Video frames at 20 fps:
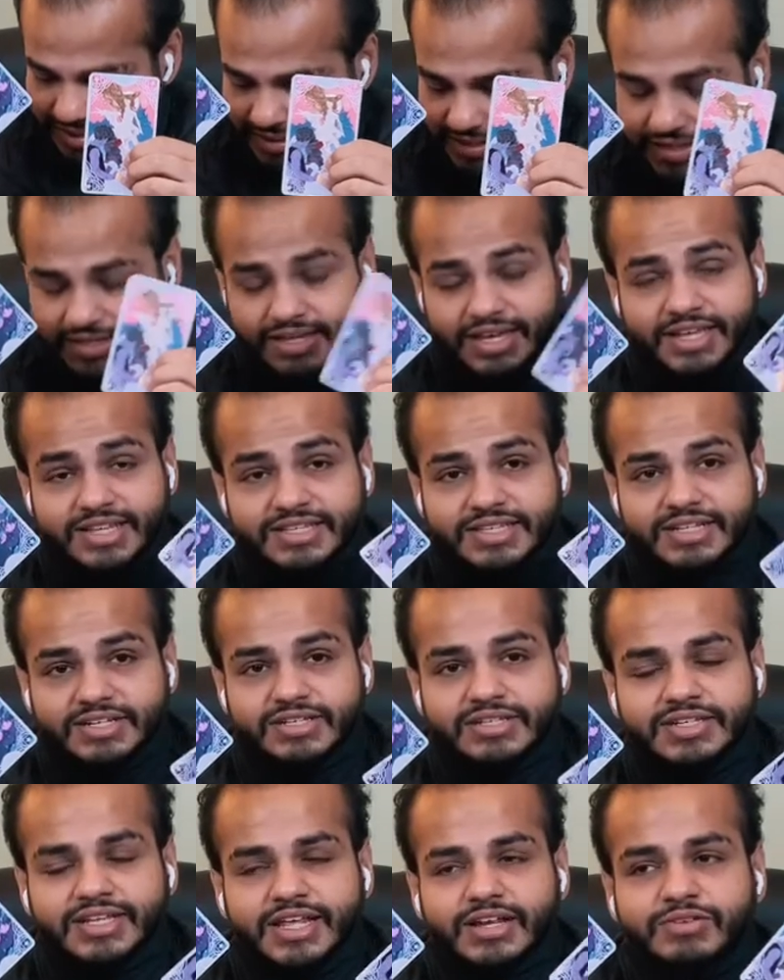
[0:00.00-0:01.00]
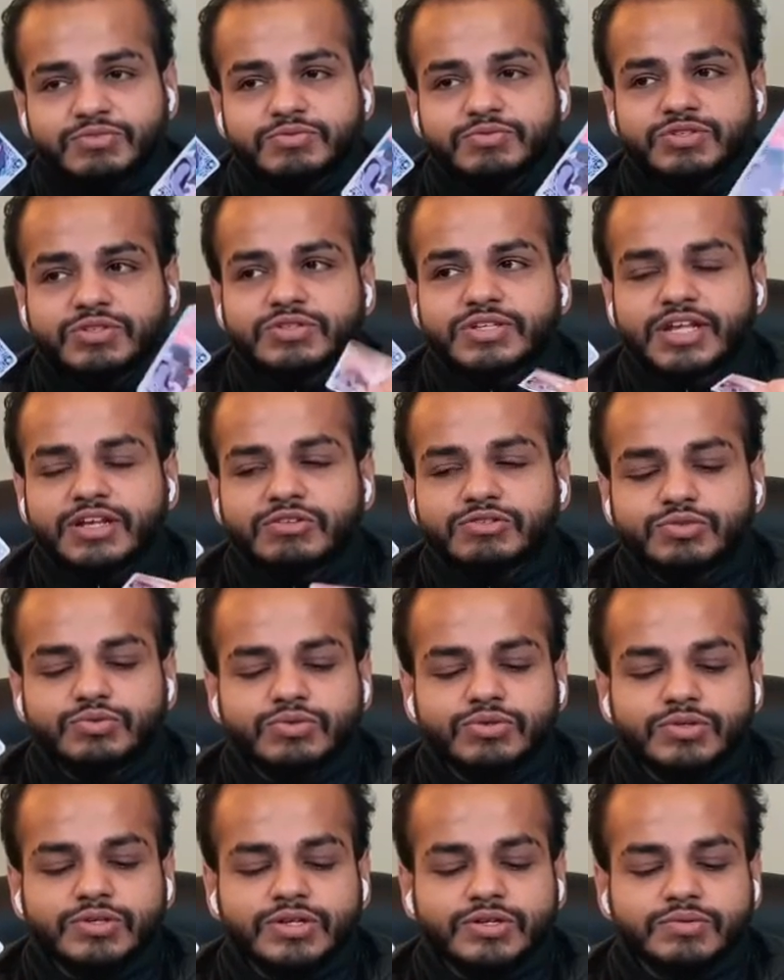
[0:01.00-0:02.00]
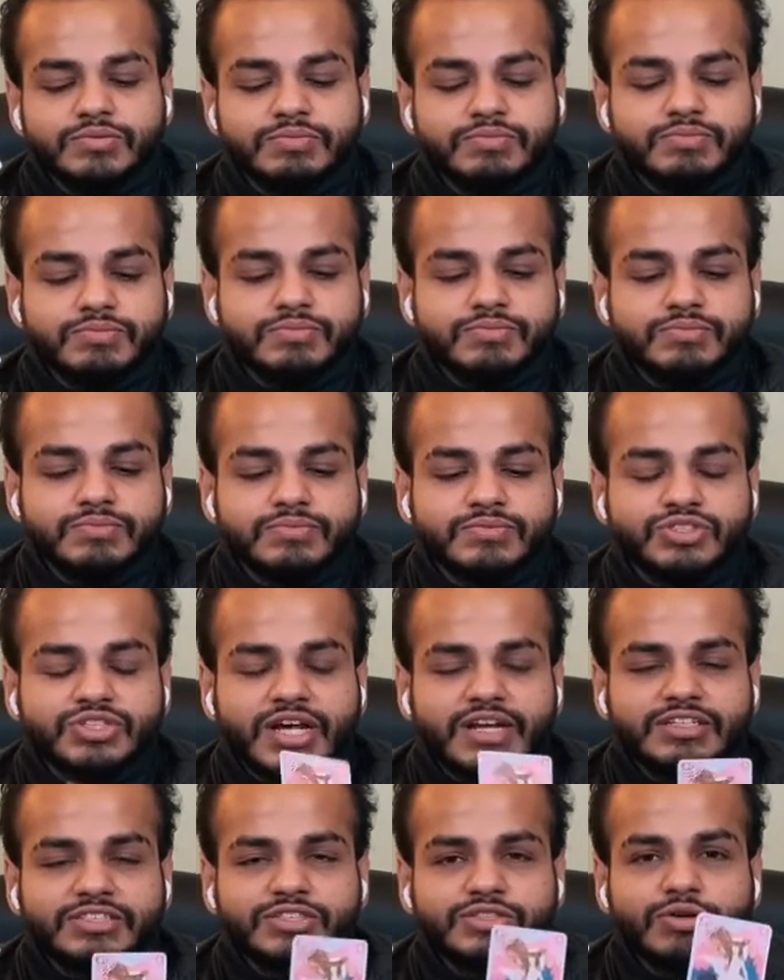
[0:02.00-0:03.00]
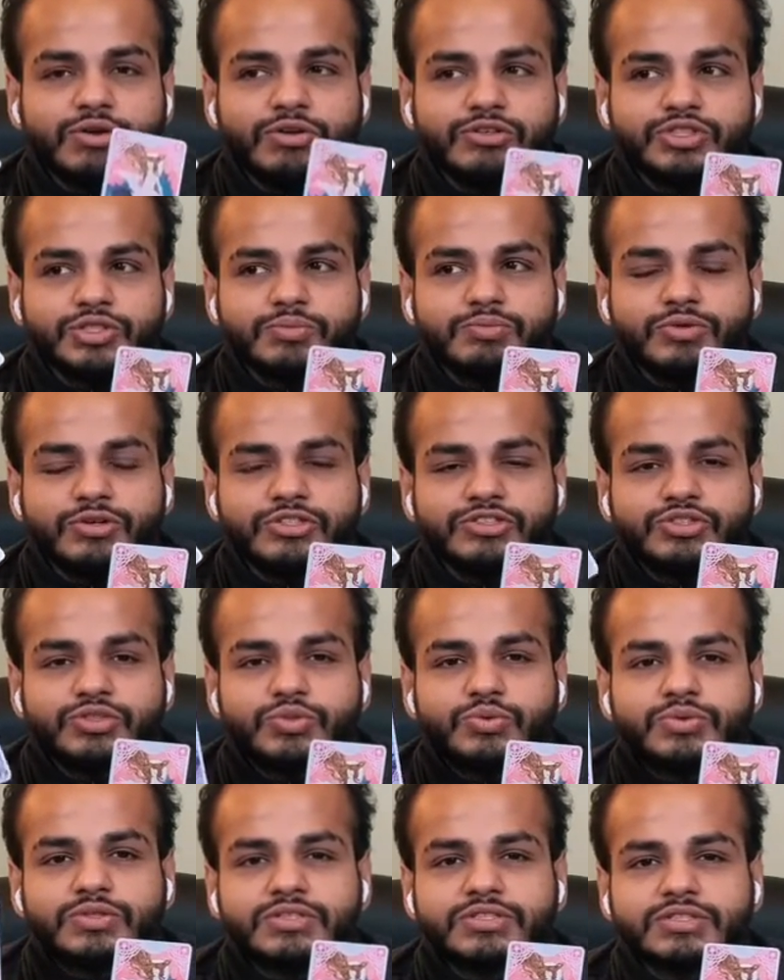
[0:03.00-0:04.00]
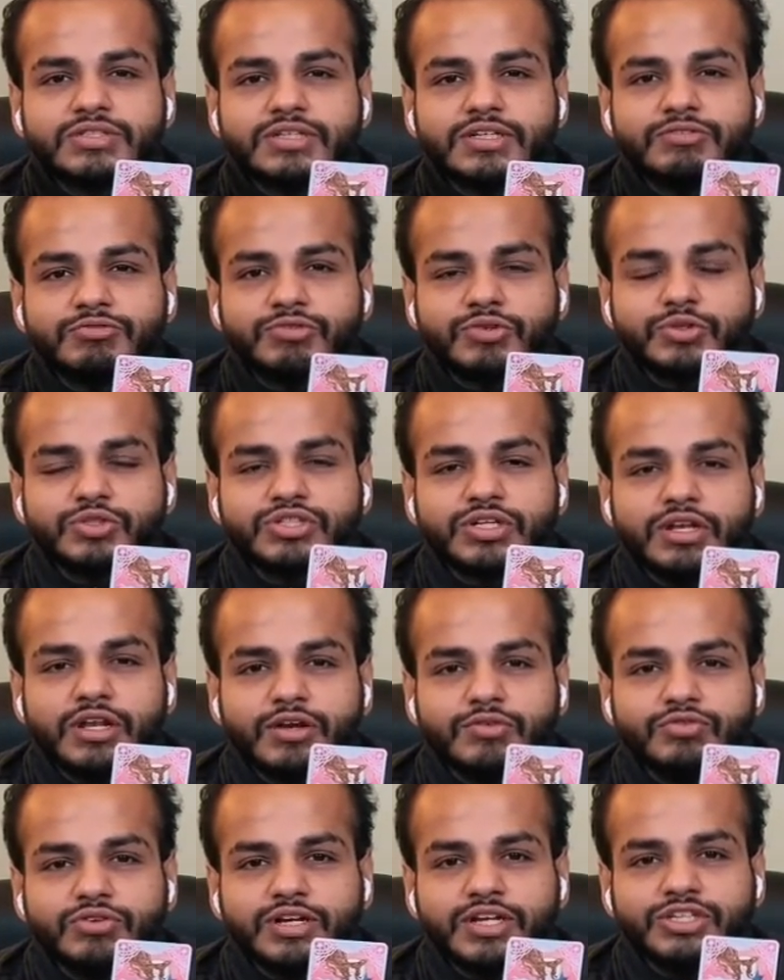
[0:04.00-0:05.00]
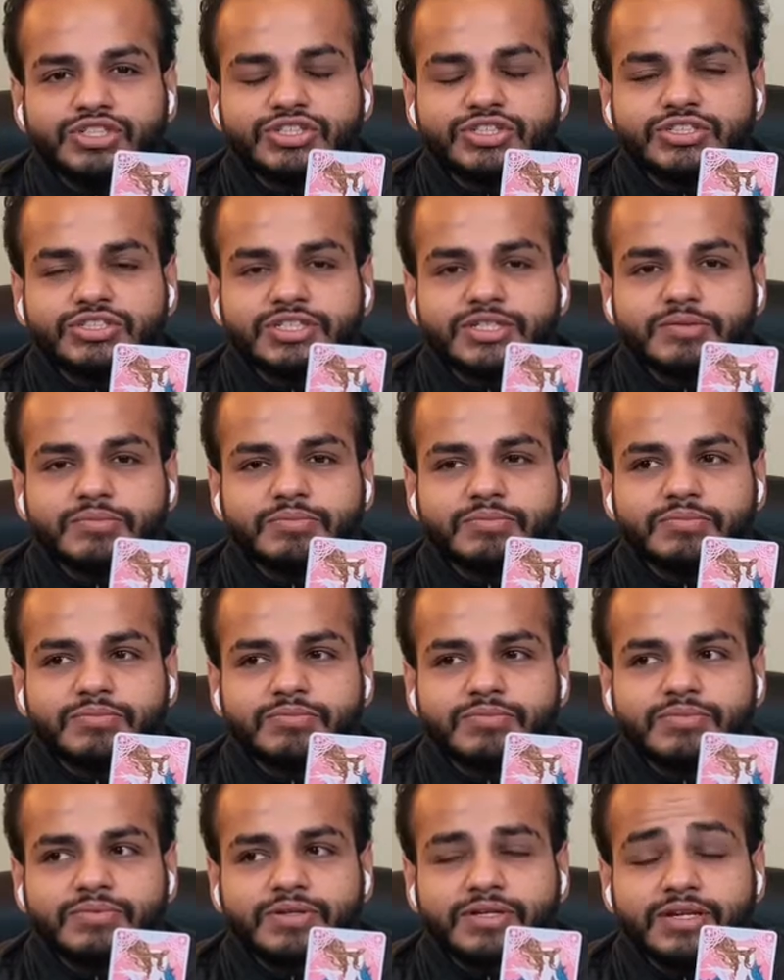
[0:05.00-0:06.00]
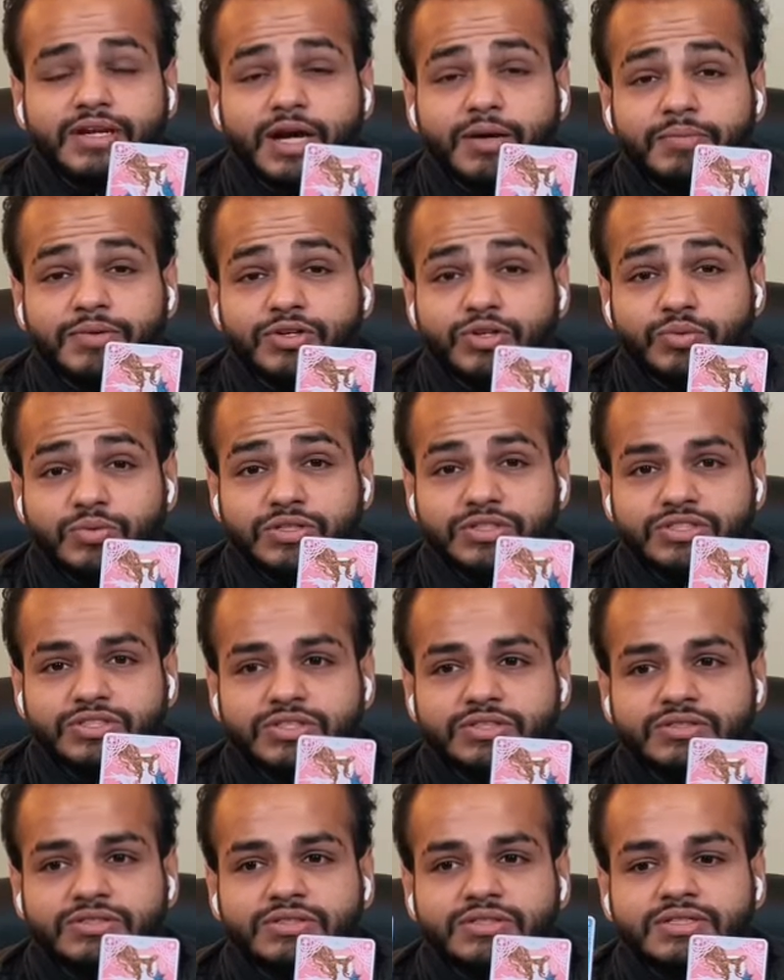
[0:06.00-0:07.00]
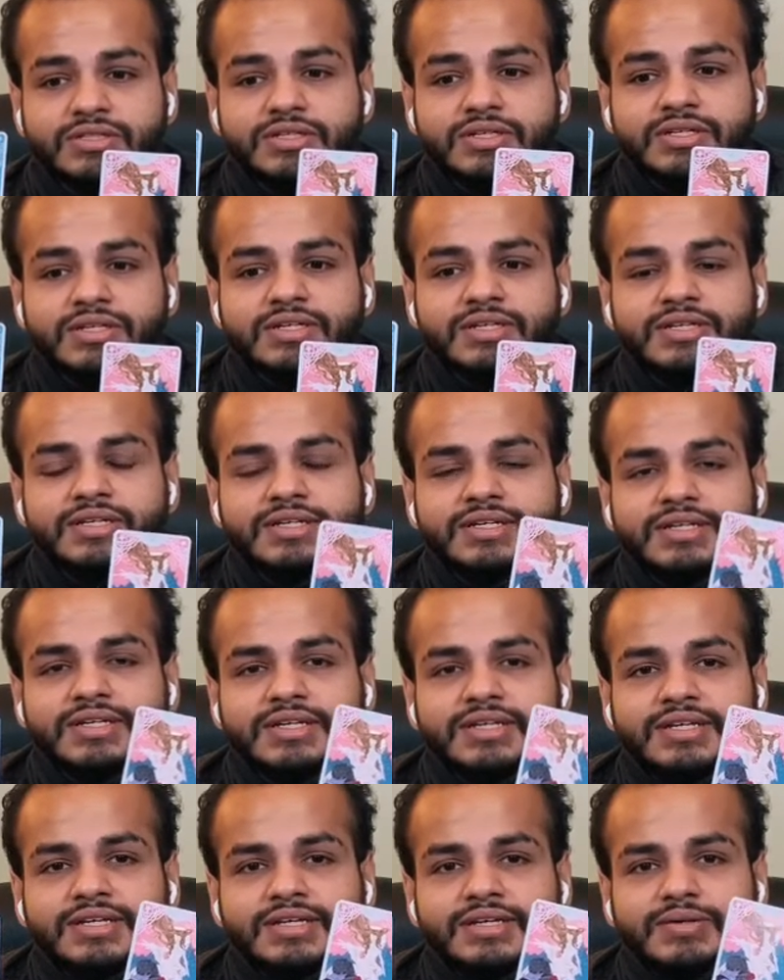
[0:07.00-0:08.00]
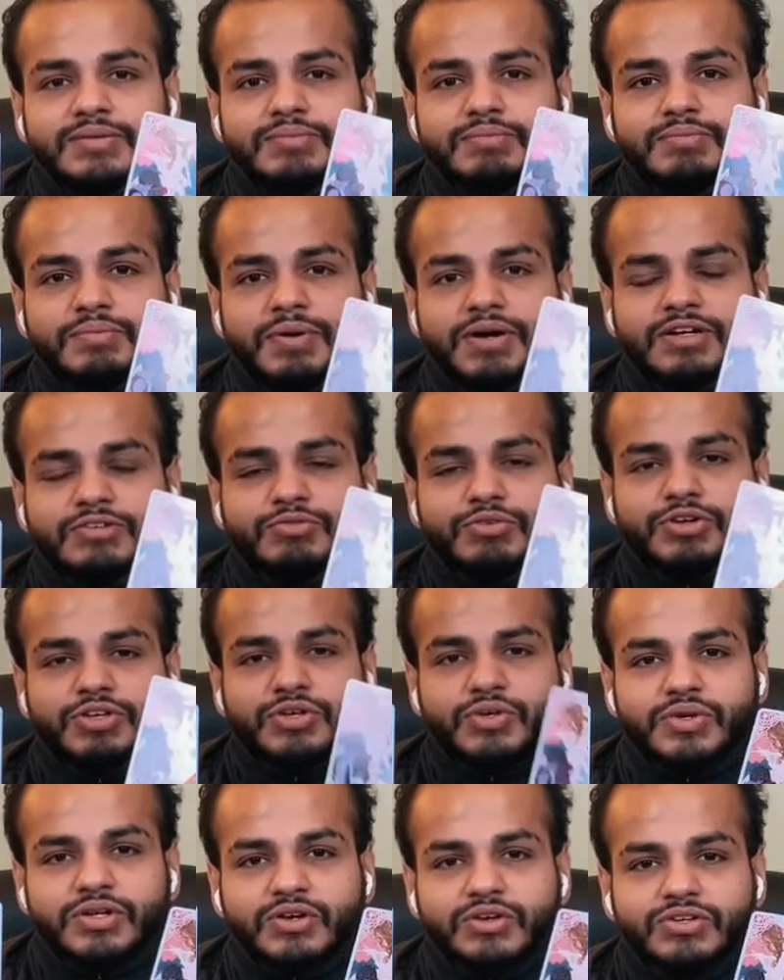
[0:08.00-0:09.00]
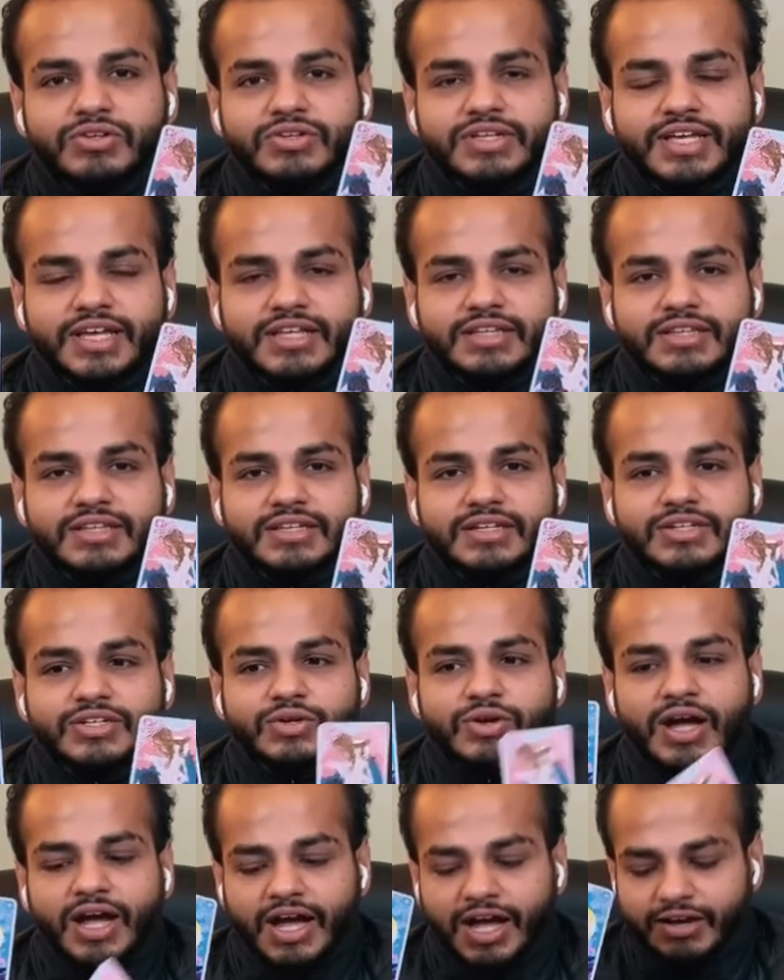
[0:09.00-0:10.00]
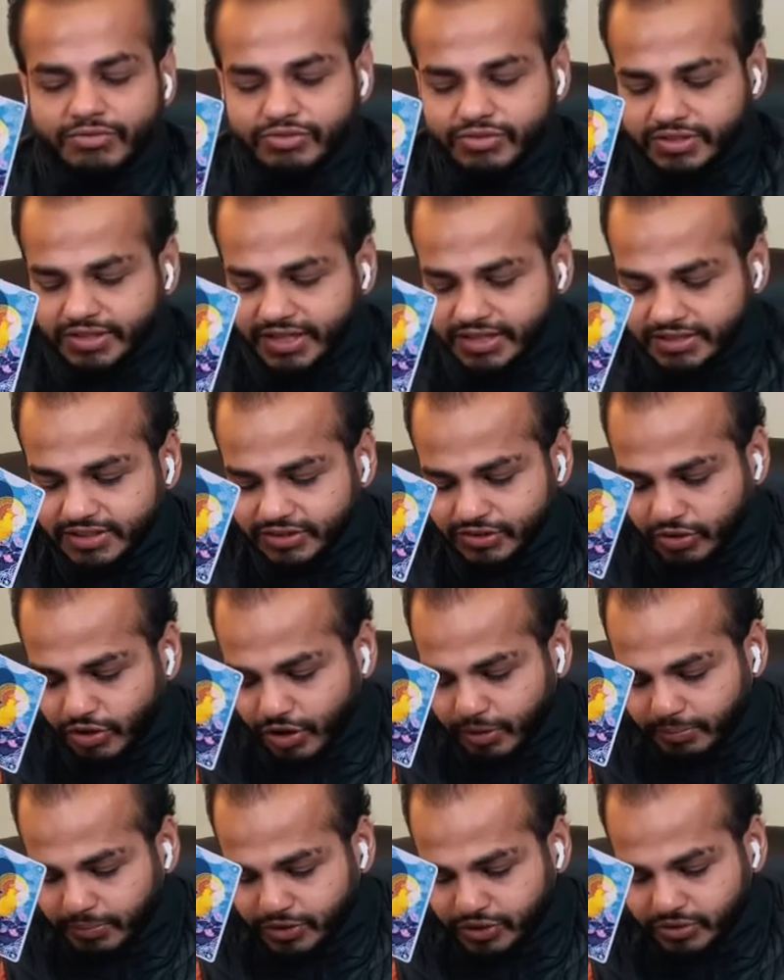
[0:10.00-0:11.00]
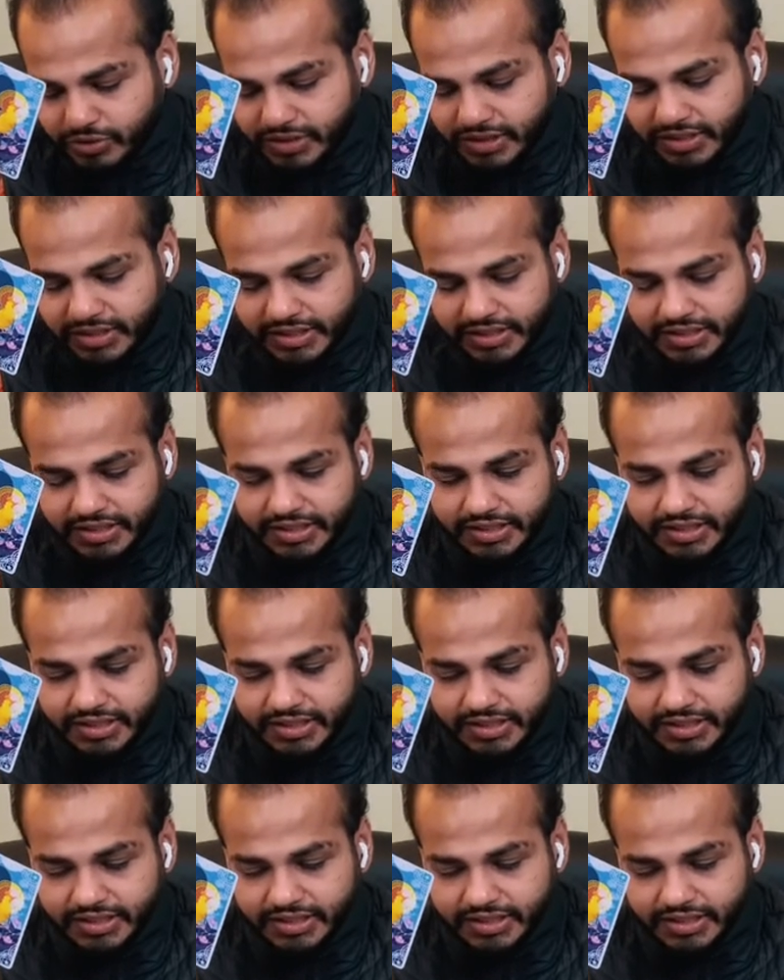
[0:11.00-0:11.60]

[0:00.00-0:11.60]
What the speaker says: Yes, 10 of Chalices also points towards a future love relationship coming towards you. But for you, in order to get there, you have to take this opportunity,